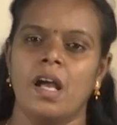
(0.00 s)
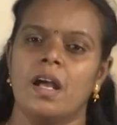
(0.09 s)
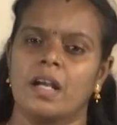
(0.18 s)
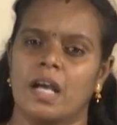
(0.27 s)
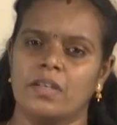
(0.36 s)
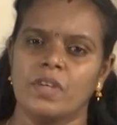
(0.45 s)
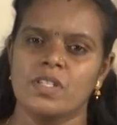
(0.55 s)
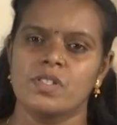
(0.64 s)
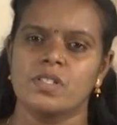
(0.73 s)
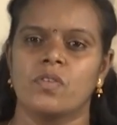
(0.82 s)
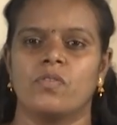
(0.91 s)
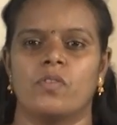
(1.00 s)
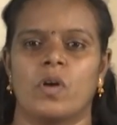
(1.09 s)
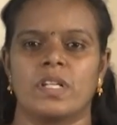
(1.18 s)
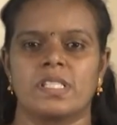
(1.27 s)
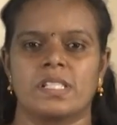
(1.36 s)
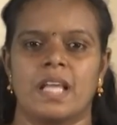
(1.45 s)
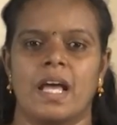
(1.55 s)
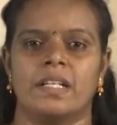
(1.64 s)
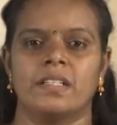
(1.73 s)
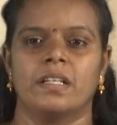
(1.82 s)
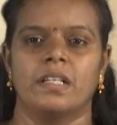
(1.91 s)
conversion of forest
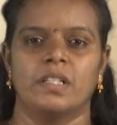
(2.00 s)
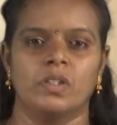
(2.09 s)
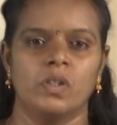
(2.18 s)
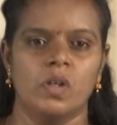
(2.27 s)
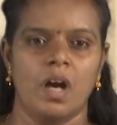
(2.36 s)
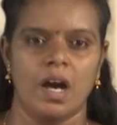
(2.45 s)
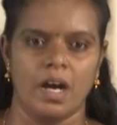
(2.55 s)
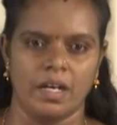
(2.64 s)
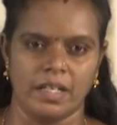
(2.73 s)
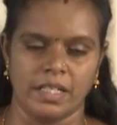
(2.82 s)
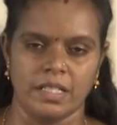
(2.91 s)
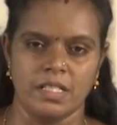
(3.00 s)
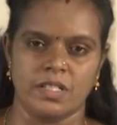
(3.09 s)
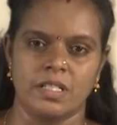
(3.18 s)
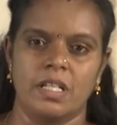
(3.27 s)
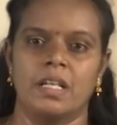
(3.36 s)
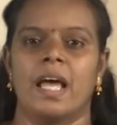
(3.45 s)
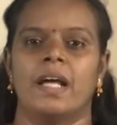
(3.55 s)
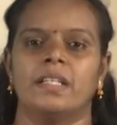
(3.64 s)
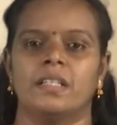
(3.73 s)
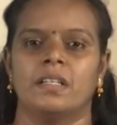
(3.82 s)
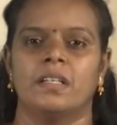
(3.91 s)
land into agricultural land.